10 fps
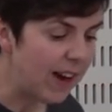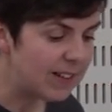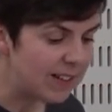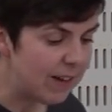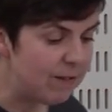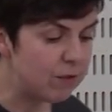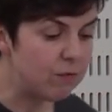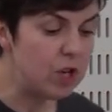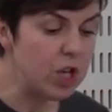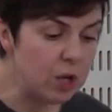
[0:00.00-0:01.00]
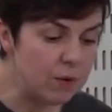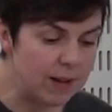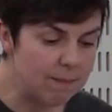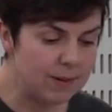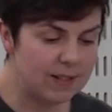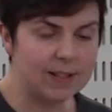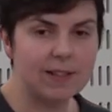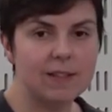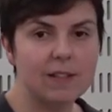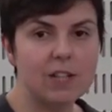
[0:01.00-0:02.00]
Act gives renewed
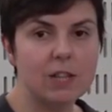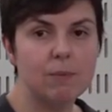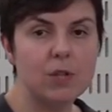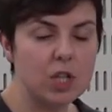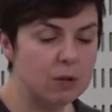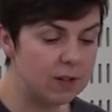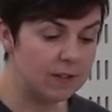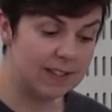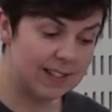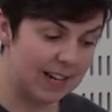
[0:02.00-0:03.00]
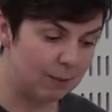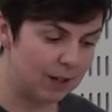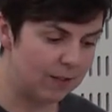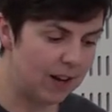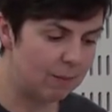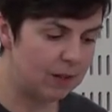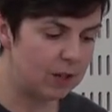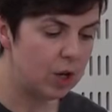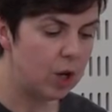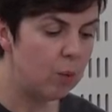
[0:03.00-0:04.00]
impetus to the pursuit of sustainable
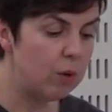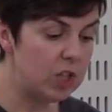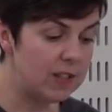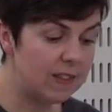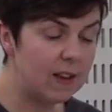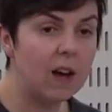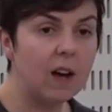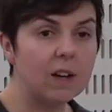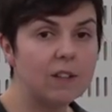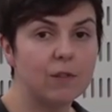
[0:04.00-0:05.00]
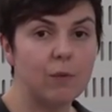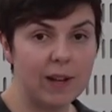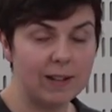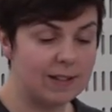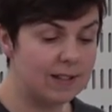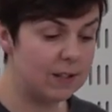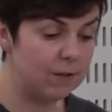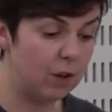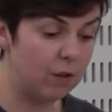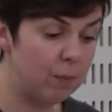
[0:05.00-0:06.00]
development, which is at the heart of Wales's
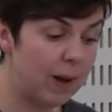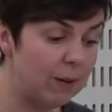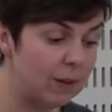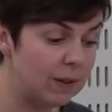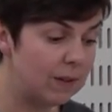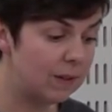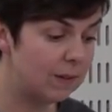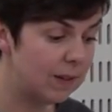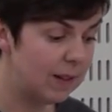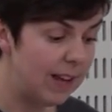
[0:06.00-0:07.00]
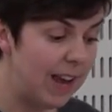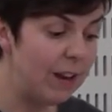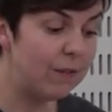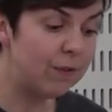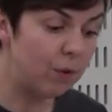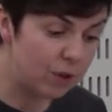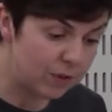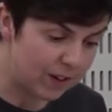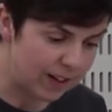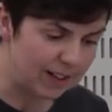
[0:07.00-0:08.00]
devolved powers. It
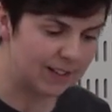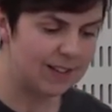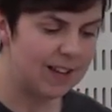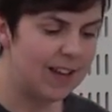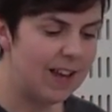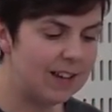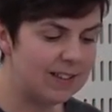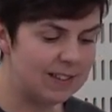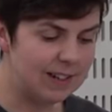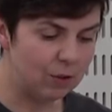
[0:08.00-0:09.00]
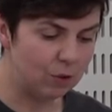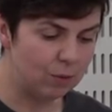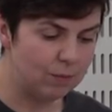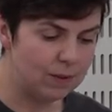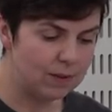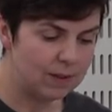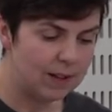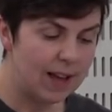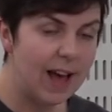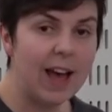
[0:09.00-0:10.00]
fortifies existing norms,
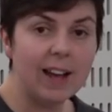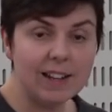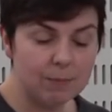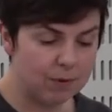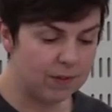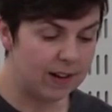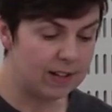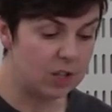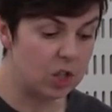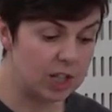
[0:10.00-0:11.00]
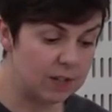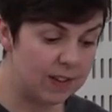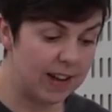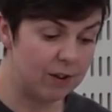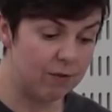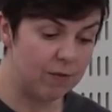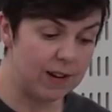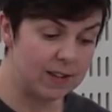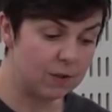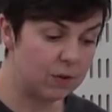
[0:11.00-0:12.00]
and it provides a justificatory
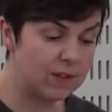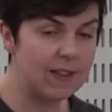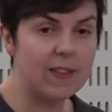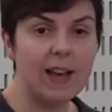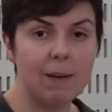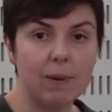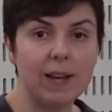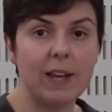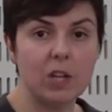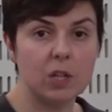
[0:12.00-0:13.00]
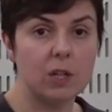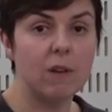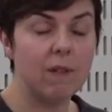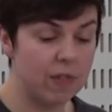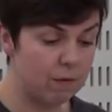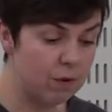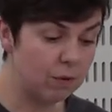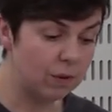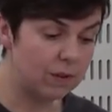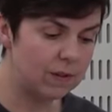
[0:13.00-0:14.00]
resource in the application of other
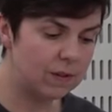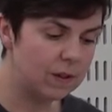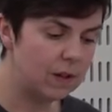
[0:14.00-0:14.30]
rules.